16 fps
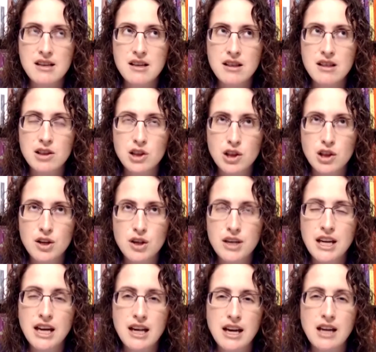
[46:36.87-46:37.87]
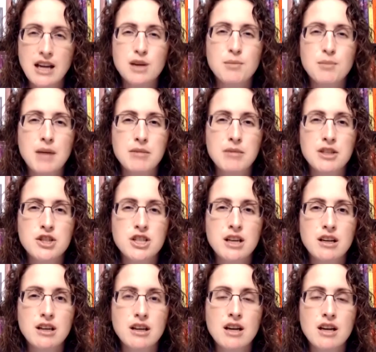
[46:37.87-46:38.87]
look at Gander
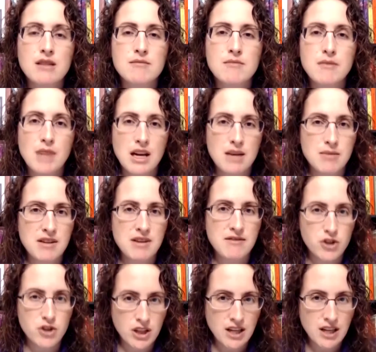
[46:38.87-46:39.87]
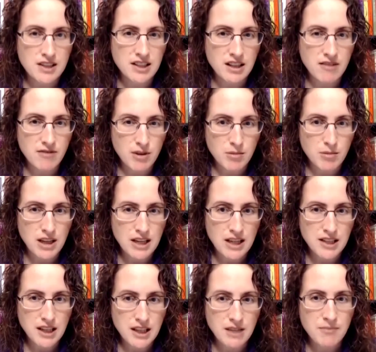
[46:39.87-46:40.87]
Publishing and maybe Visualizing and Verbalizing.